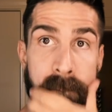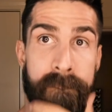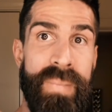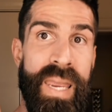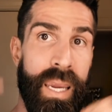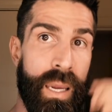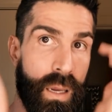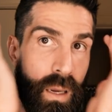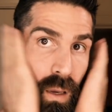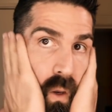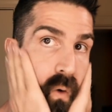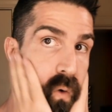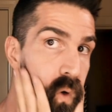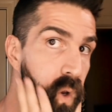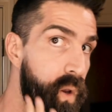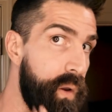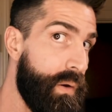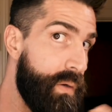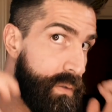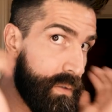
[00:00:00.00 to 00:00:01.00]

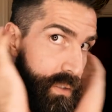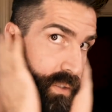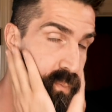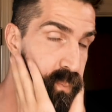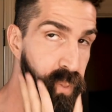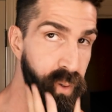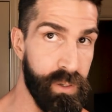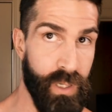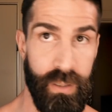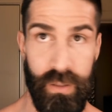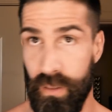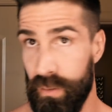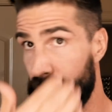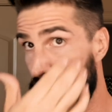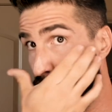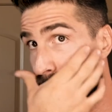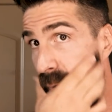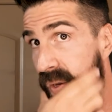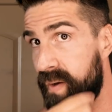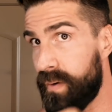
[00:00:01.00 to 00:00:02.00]
And just put it in
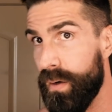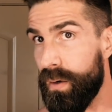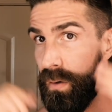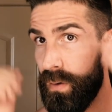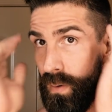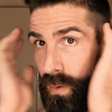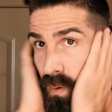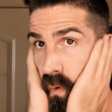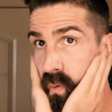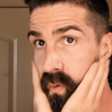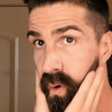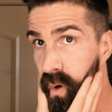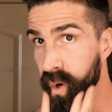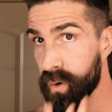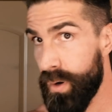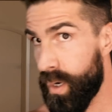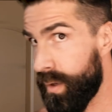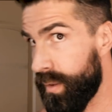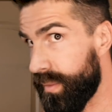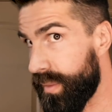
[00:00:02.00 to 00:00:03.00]
your beard.
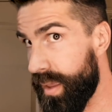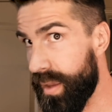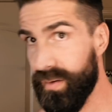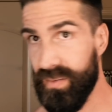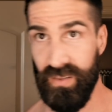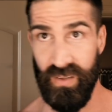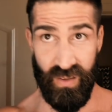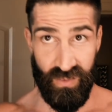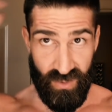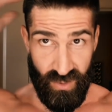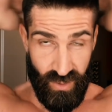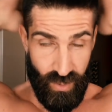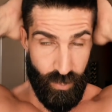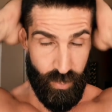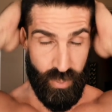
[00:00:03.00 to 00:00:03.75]
The excess you can